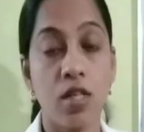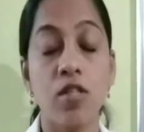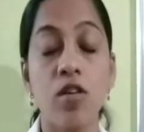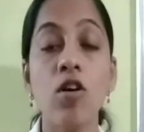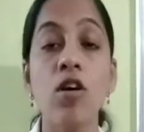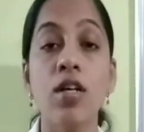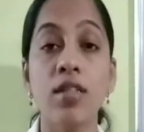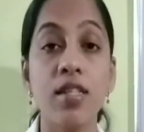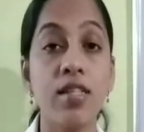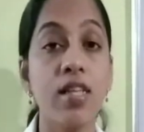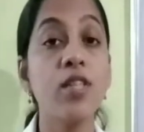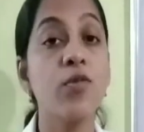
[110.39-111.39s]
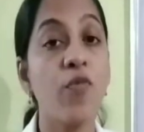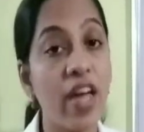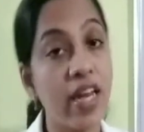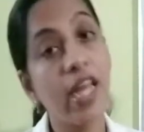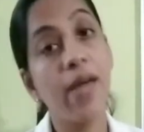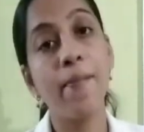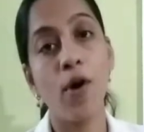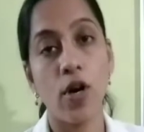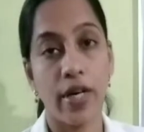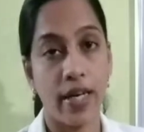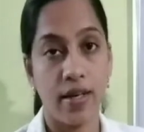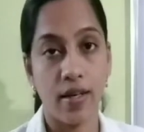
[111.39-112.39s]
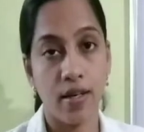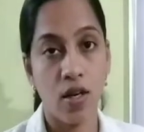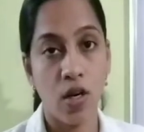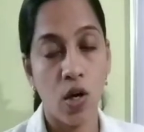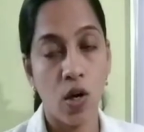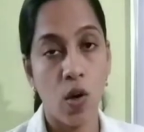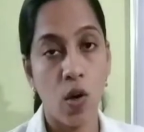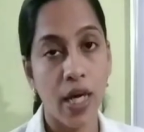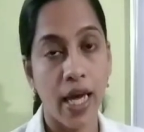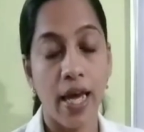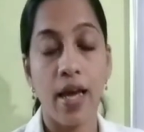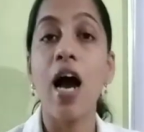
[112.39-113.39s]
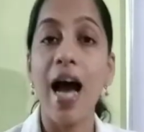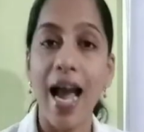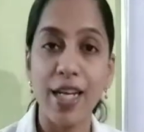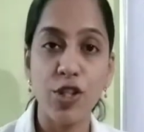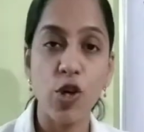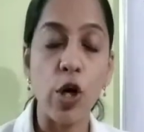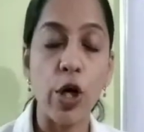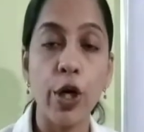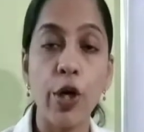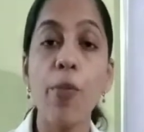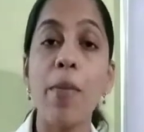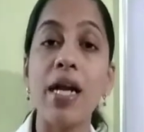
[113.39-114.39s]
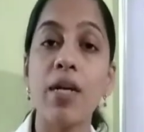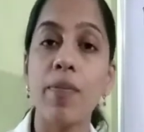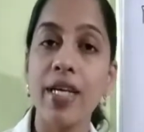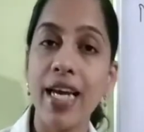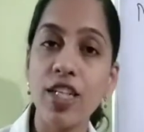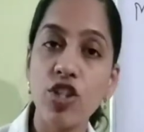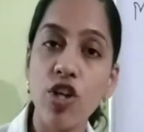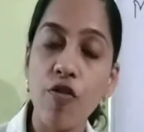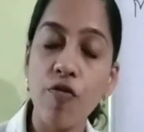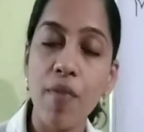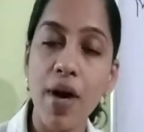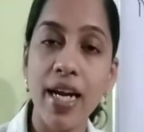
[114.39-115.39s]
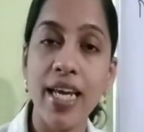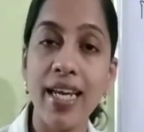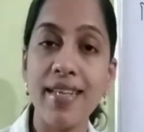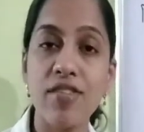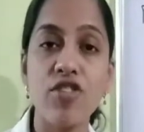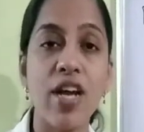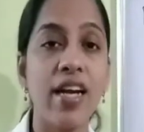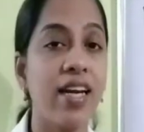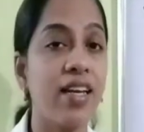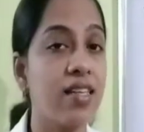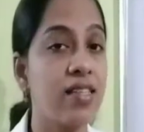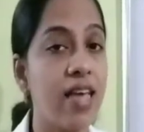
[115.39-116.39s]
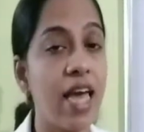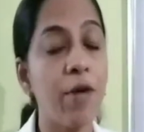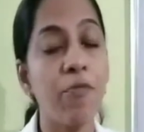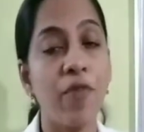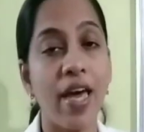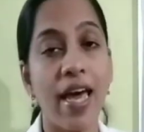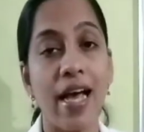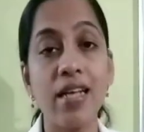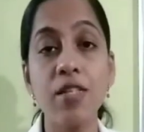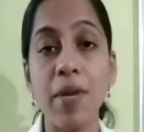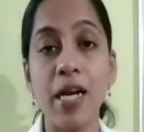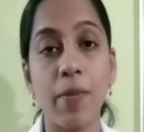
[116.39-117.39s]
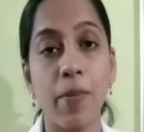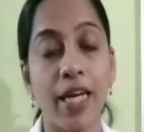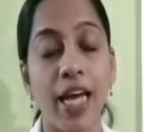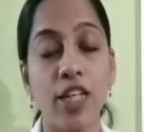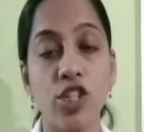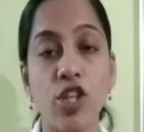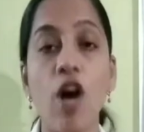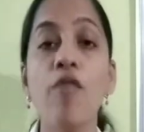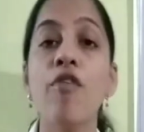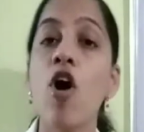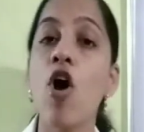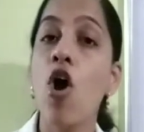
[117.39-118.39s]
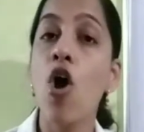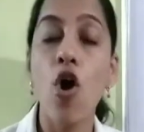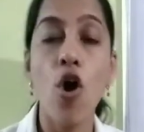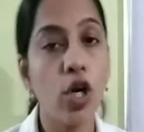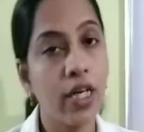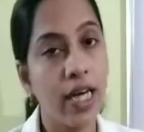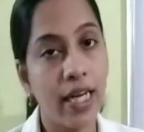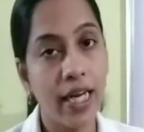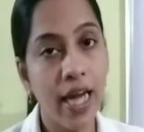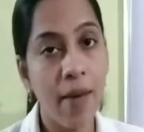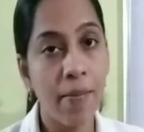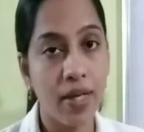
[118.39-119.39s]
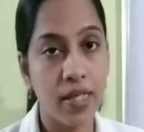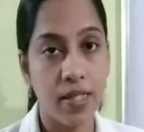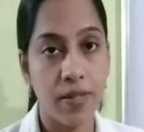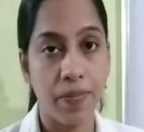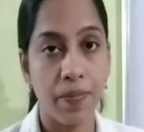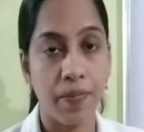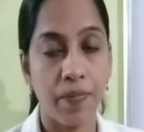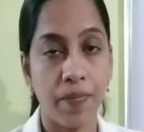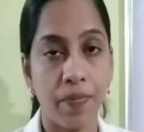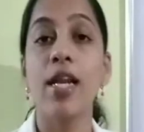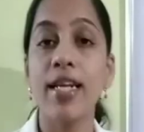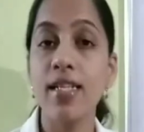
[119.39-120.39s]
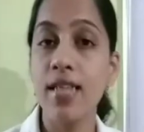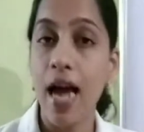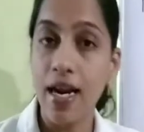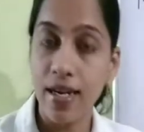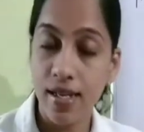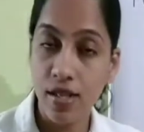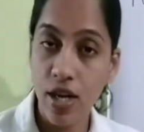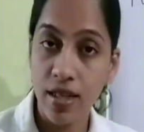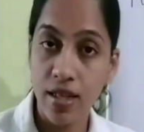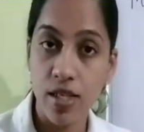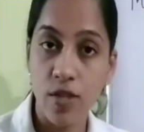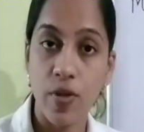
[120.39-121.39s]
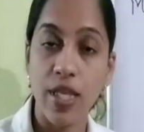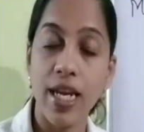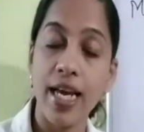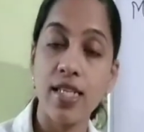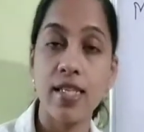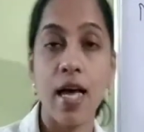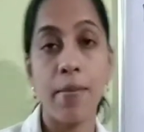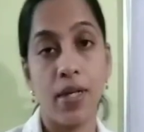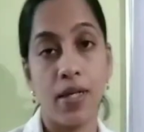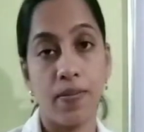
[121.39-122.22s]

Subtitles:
So this is very important. Okay, I told you multiplication of money is done in the same way as multiplication of ordinary numbers. So let us understand this with an example.